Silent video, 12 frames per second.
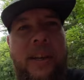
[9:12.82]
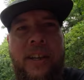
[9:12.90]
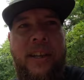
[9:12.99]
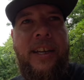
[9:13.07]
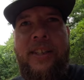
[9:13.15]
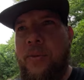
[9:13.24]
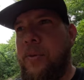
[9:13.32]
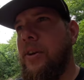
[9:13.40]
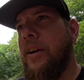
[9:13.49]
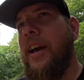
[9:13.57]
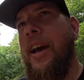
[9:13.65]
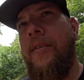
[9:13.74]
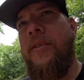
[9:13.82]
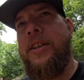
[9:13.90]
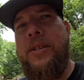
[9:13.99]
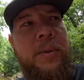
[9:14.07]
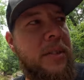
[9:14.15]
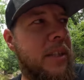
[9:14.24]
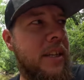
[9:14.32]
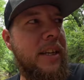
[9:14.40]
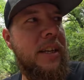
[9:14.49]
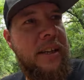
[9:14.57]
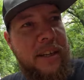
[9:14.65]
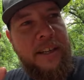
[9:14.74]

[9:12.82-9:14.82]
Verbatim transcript: wait till he gets a real catfish, we'll see.